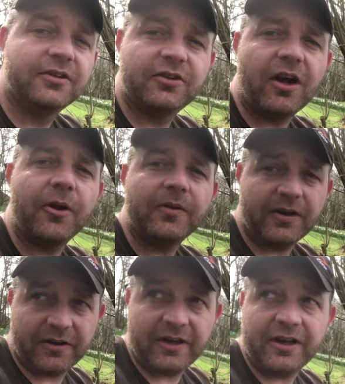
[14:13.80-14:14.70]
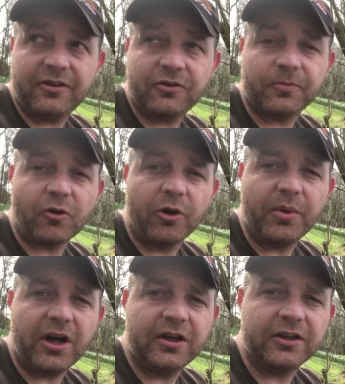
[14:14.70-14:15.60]
So hit the subscribe
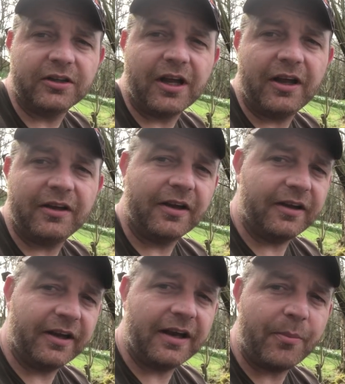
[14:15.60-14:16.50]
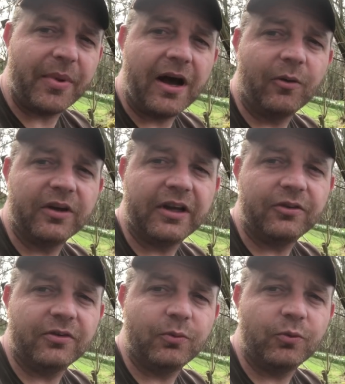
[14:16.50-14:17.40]
button and hit that bell, and then
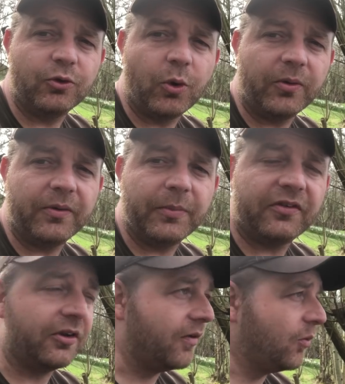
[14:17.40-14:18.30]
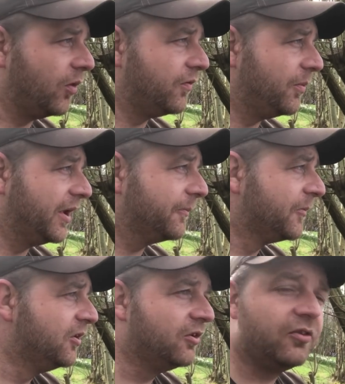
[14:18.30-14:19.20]
you won't miss another one from me.
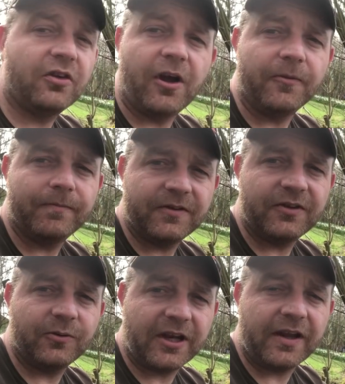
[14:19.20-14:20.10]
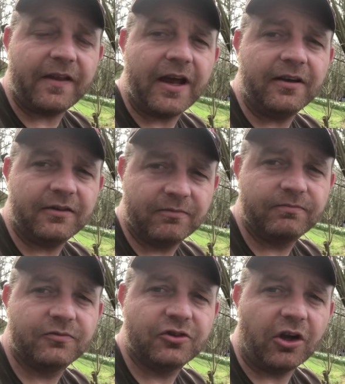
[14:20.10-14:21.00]
So until we get then,
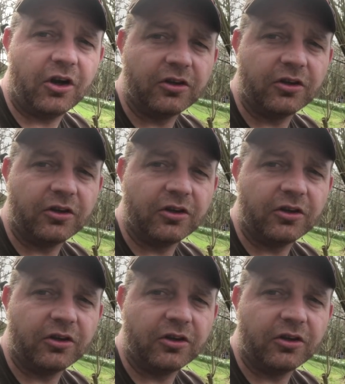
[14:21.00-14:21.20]
tight